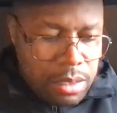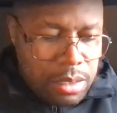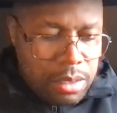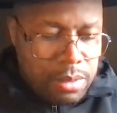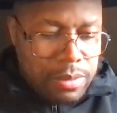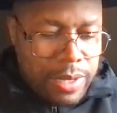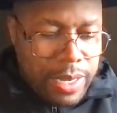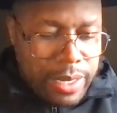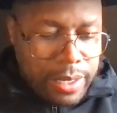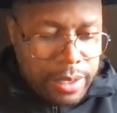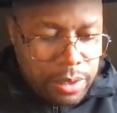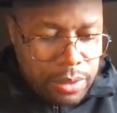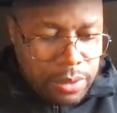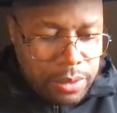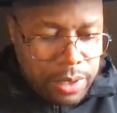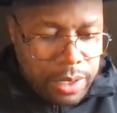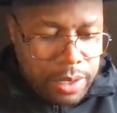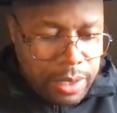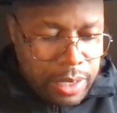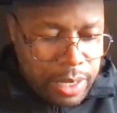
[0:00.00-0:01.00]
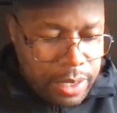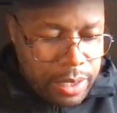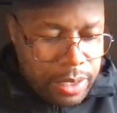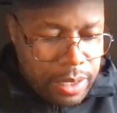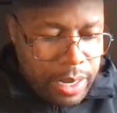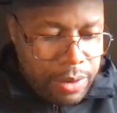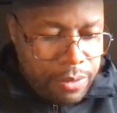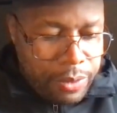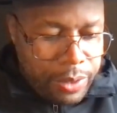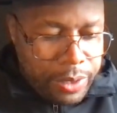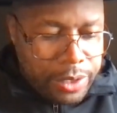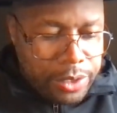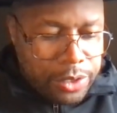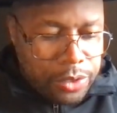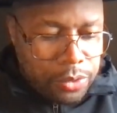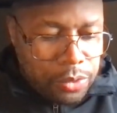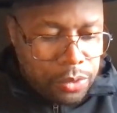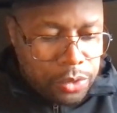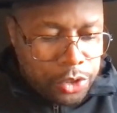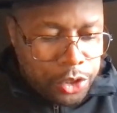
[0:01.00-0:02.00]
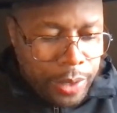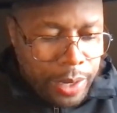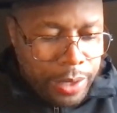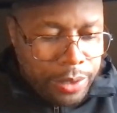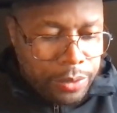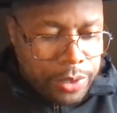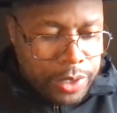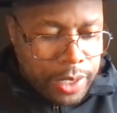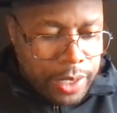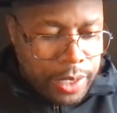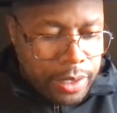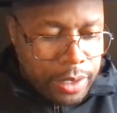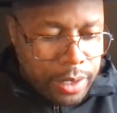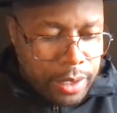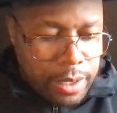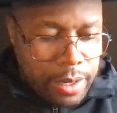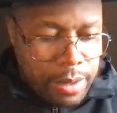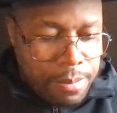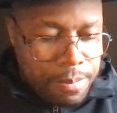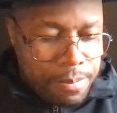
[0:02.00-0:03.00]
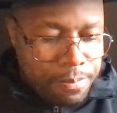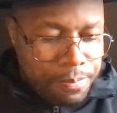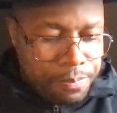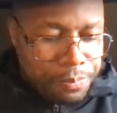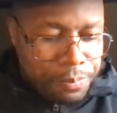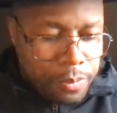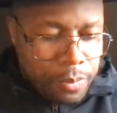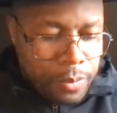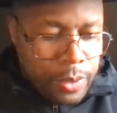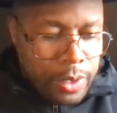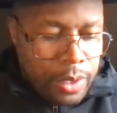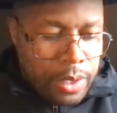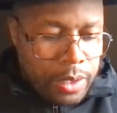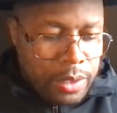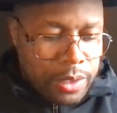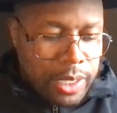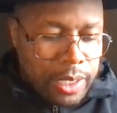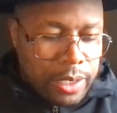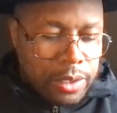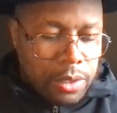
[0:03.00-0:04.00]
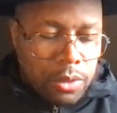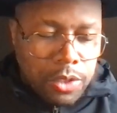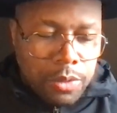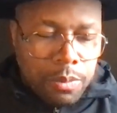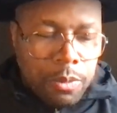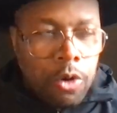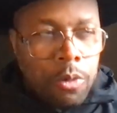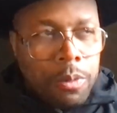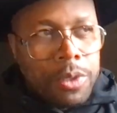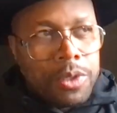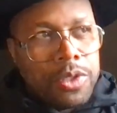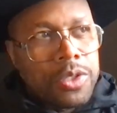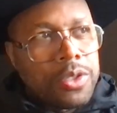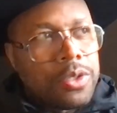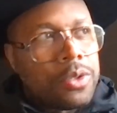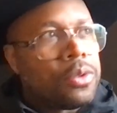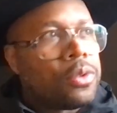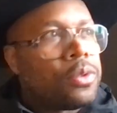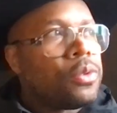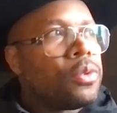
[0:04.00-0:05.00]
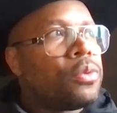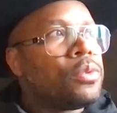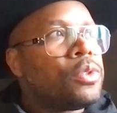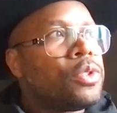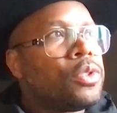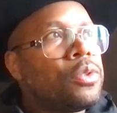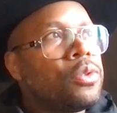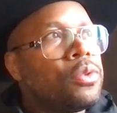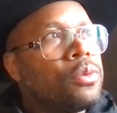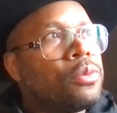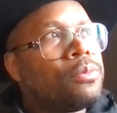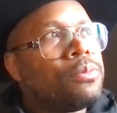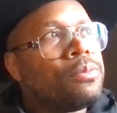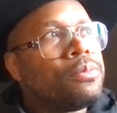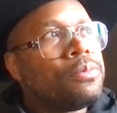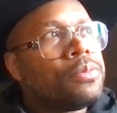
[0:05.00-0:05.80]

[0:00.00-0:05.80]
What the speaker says: Yeah, and I really do try to take those moments to